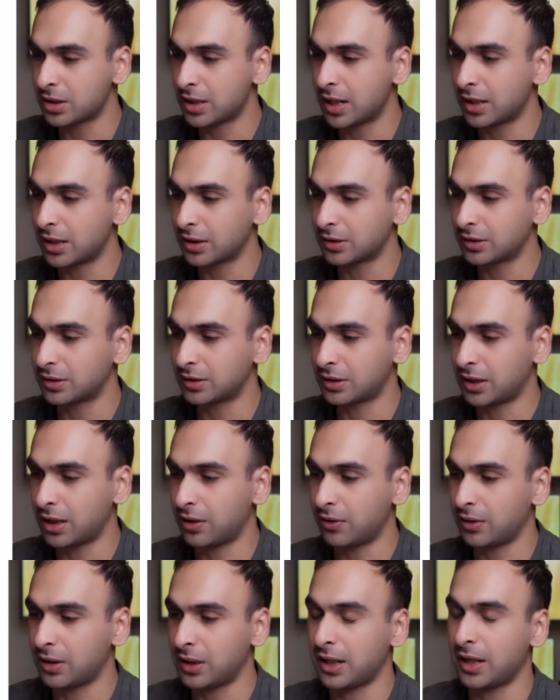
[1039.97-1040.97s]
not
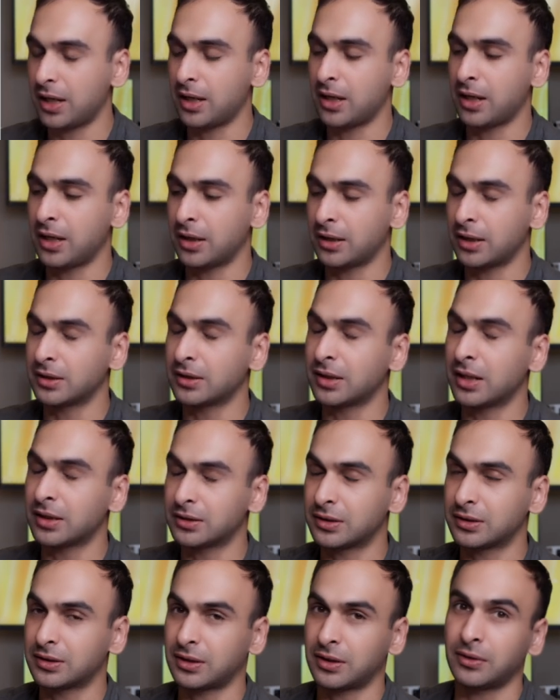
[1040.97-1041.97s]
necessarily
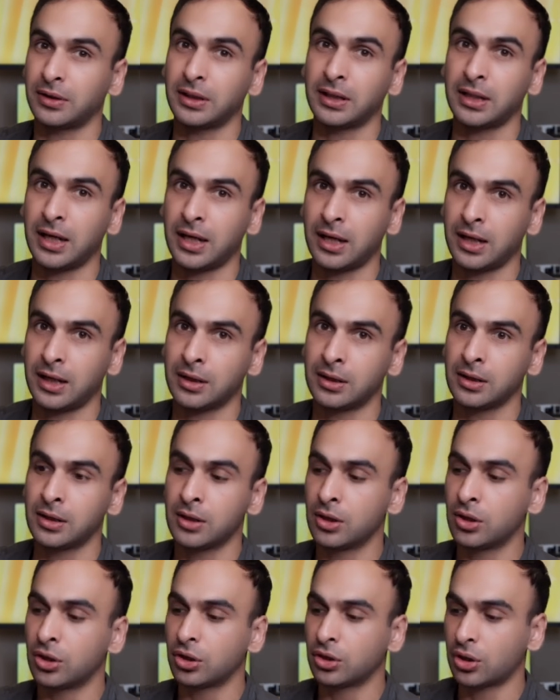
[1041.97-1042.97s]
a
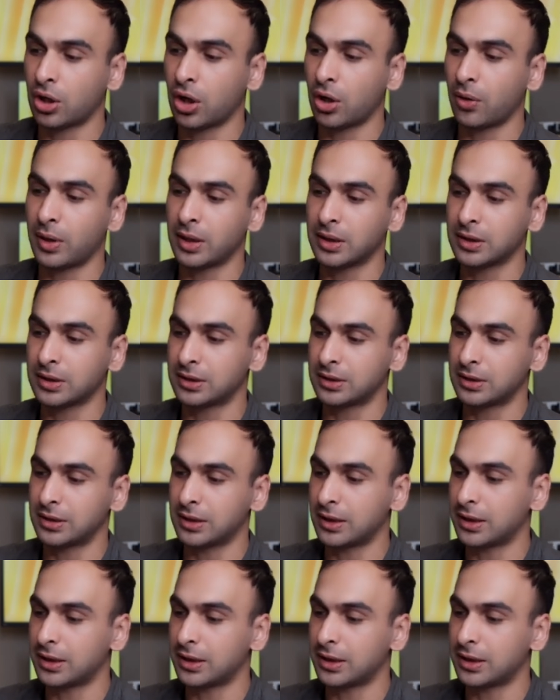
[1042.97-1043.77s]
current